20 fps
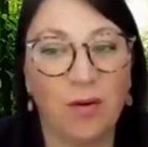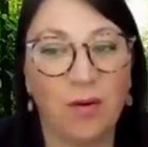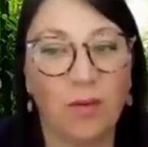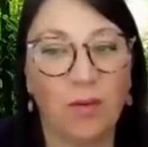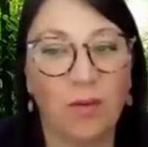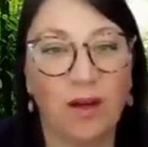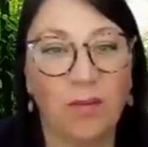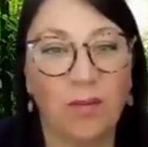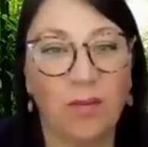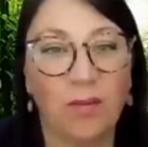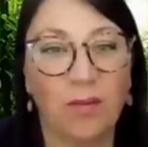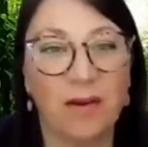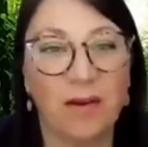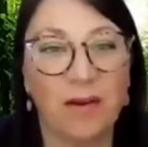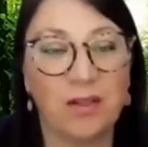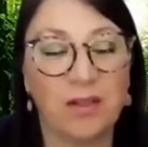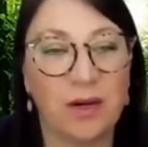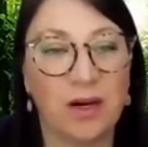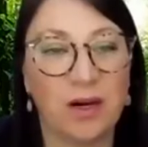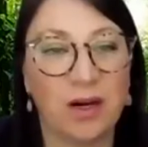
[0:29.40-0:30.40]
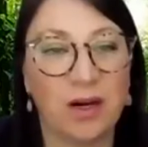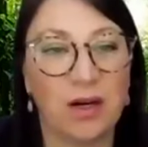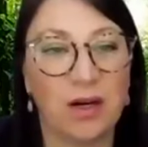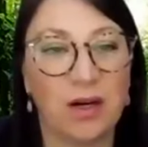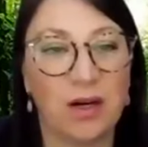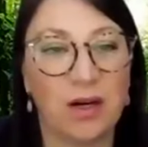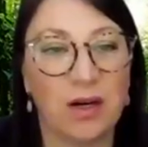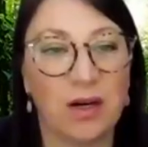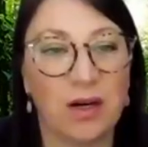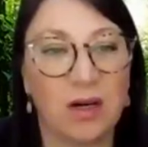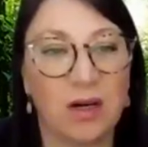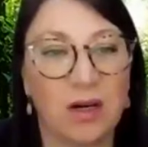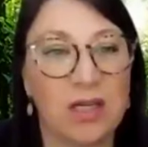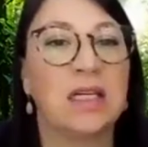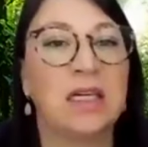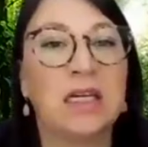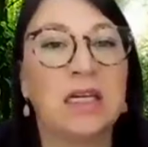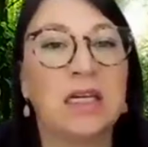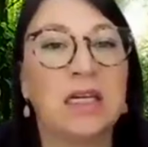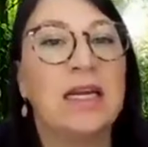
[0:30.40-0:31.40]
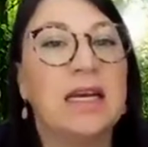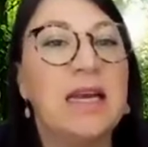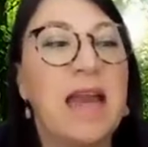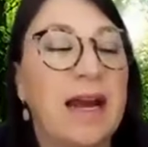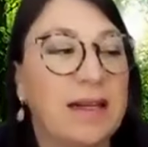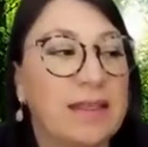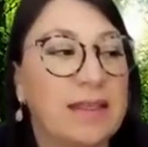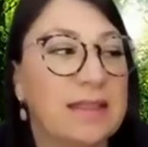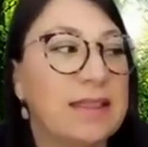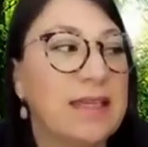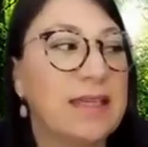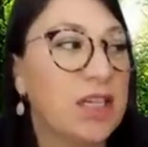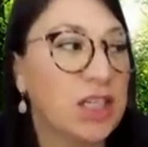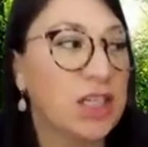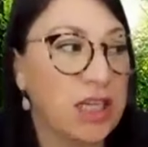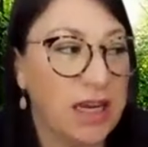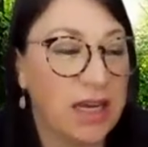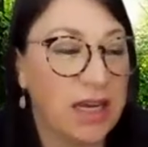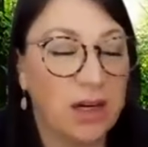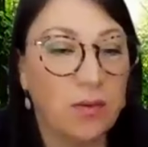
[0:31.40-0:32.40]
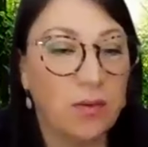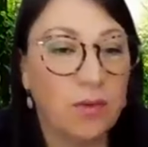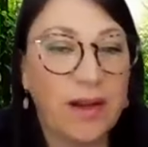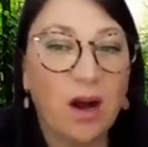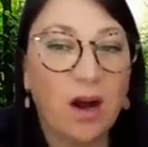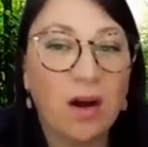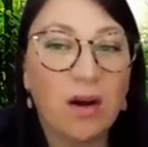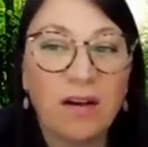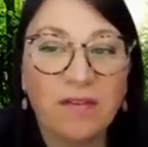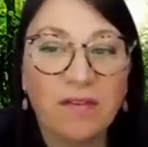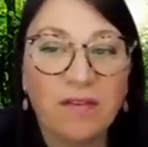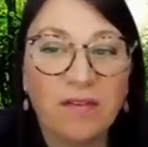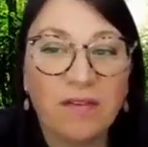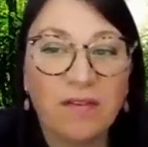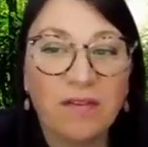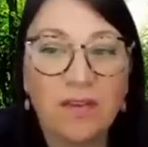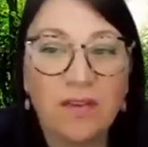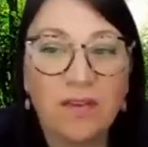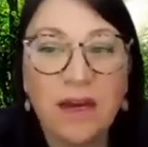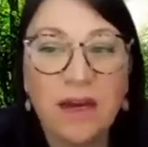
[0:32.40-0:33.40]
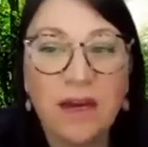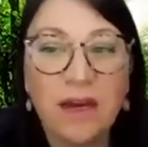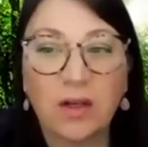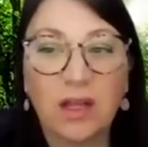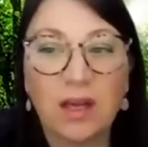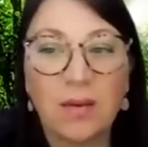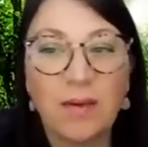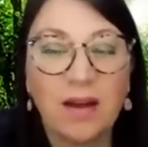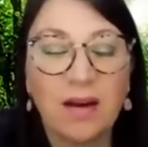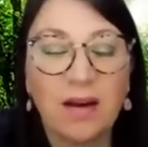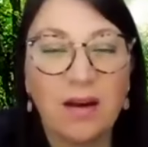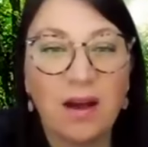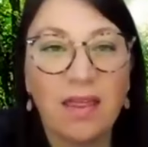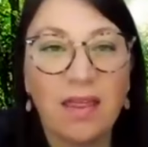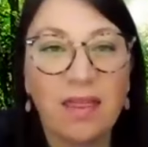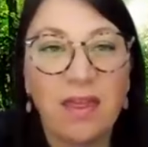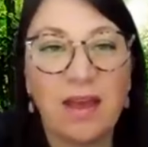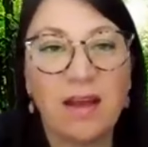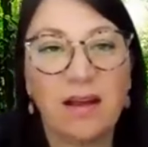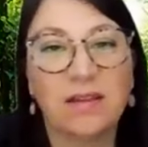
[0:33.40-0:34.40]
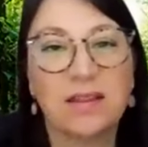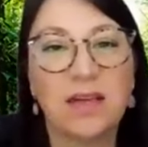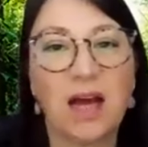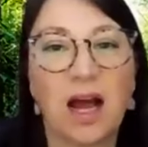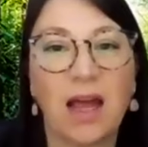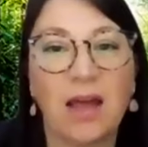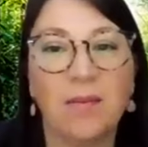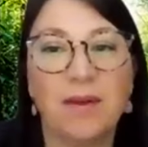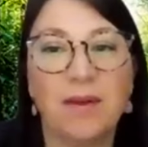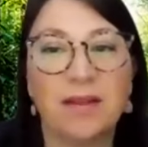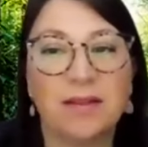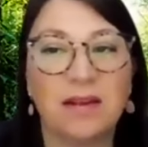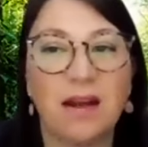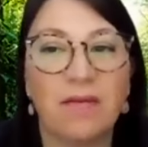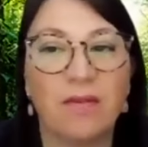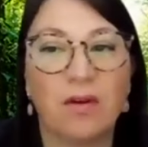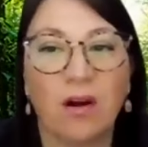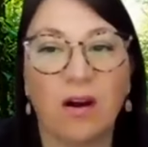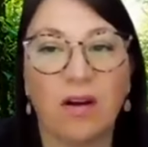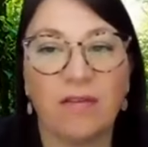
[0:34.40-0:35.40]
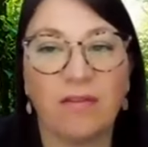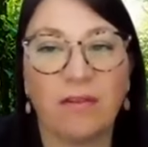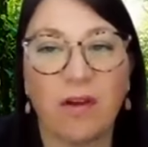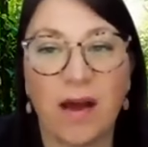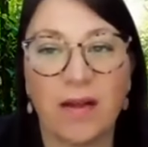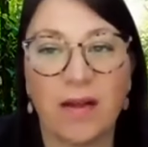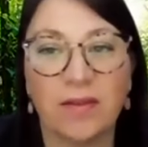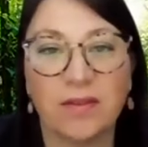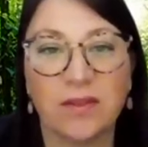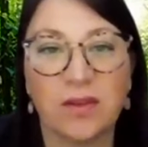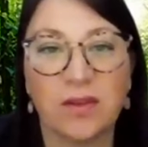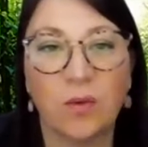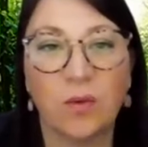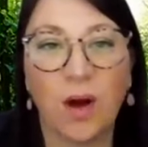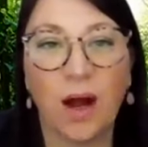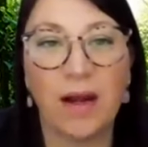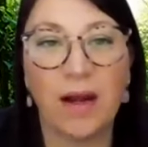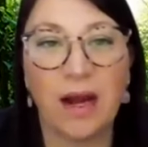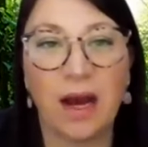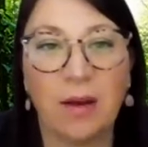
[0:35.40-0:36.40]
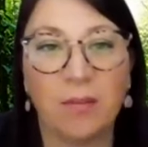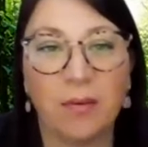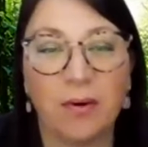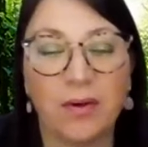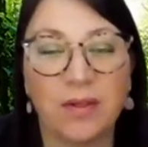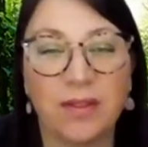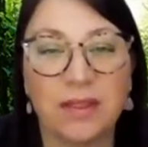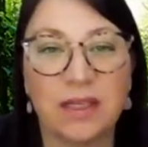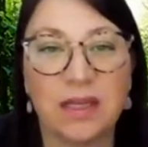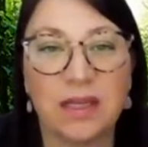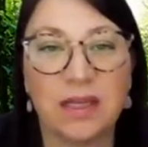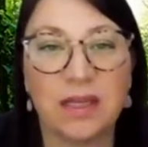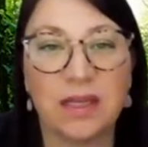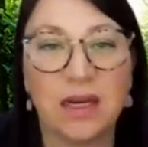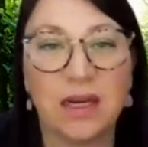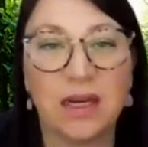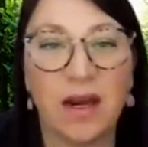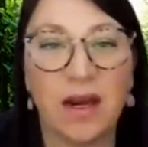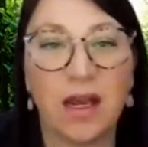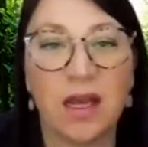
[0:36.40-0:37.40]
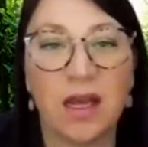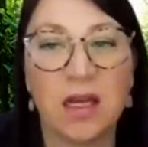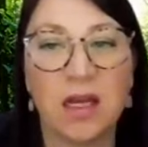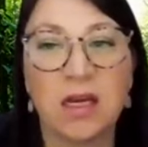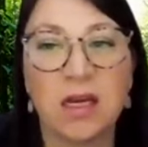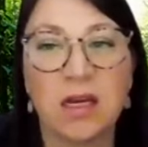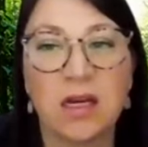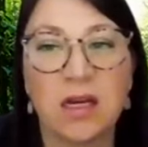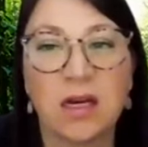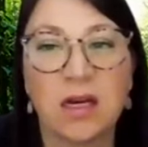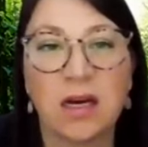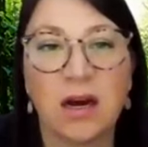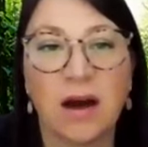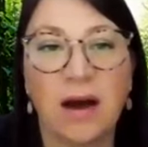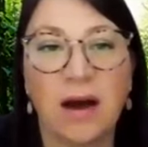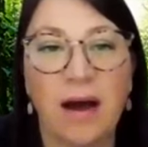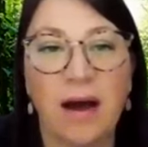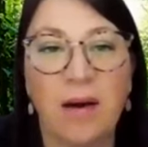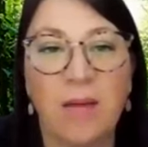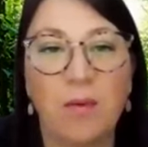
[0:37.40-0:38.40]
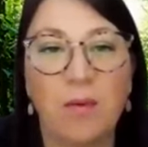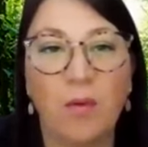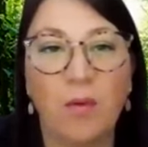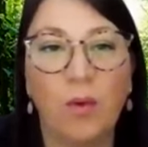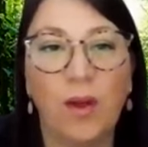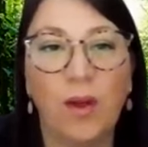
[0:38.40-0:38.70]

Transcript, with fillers: welcome everyone to our next session. We are a few minutes early, but I think time is never our friend, so why not proceed ahead? As